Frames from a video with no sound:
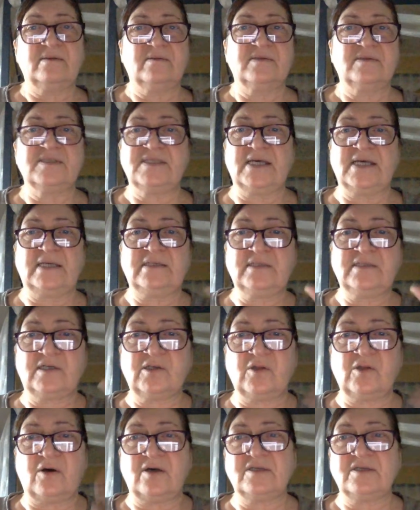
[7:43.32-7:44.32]
Santa
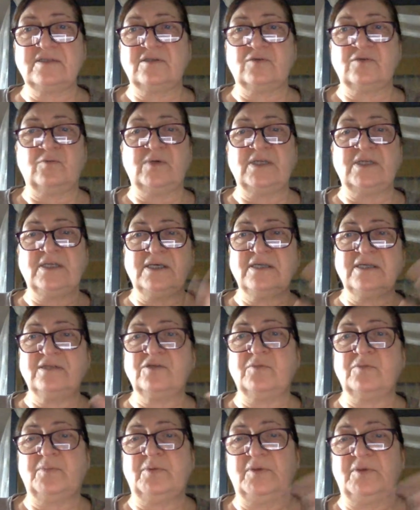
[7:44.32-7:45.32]
Claus? Do we need
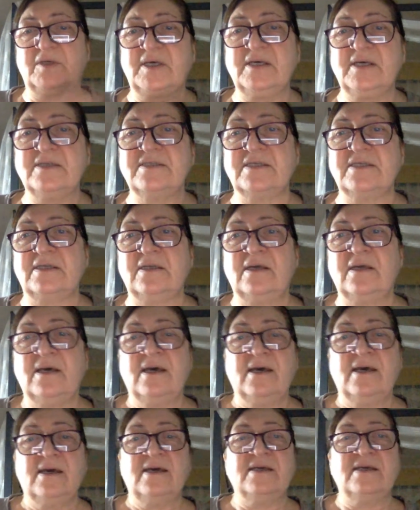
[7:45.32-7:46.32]
to put kids in
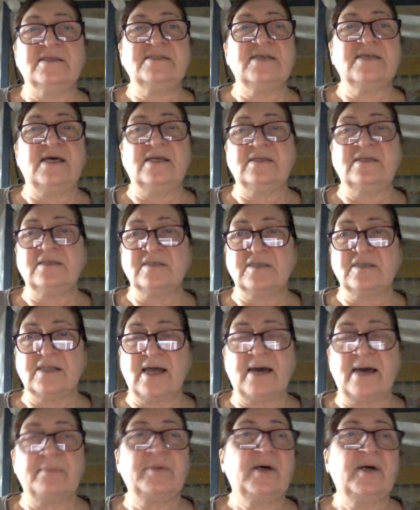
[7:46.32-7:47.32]
Santa's
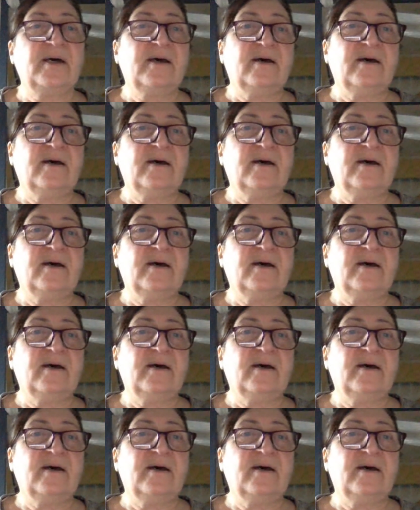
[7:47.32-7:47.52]
lap?